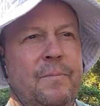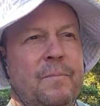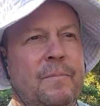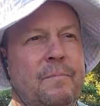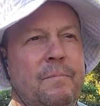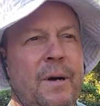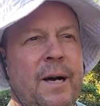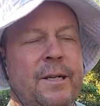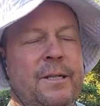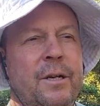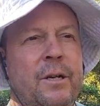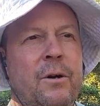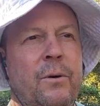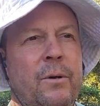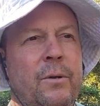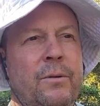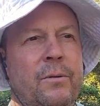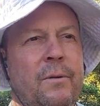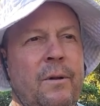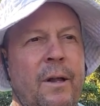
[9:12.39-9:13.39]
imagine
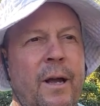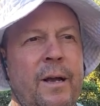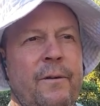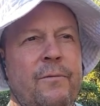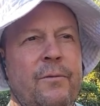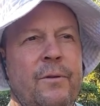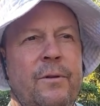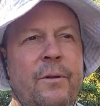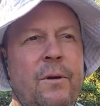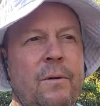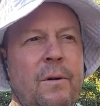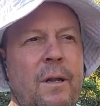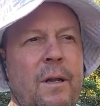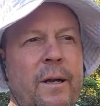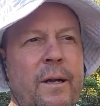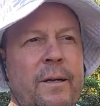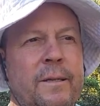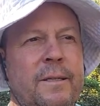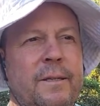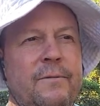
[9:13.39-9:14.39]
going through life with no
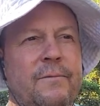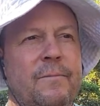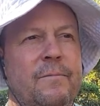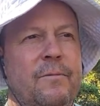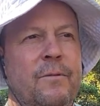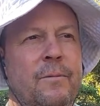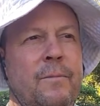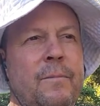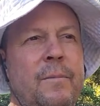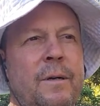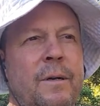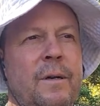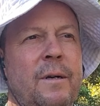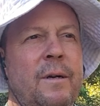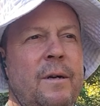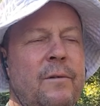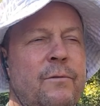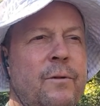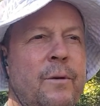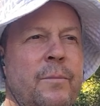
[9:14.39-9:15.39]
legs
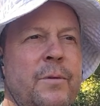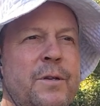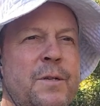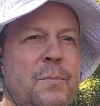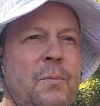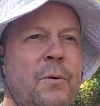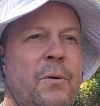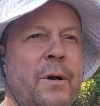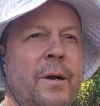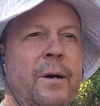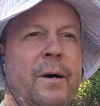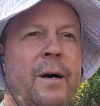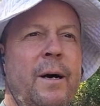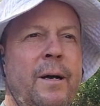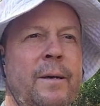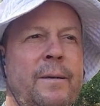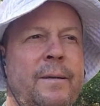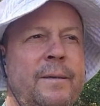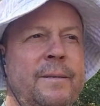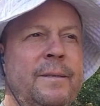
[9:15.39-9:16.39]
from this point on.